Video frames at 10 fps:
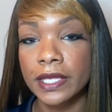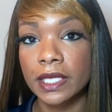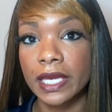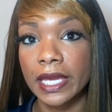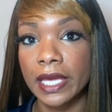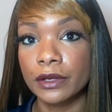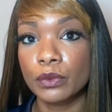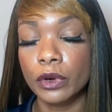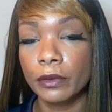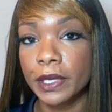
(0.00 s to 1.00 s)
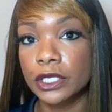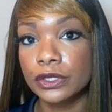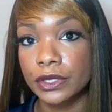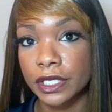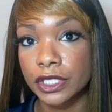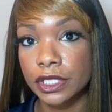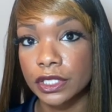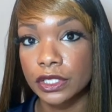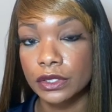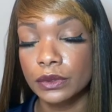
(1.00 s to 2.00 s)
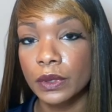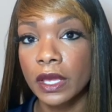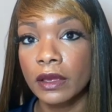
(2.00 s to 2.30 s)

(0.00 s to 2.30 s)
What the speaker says: can get a warm introduction to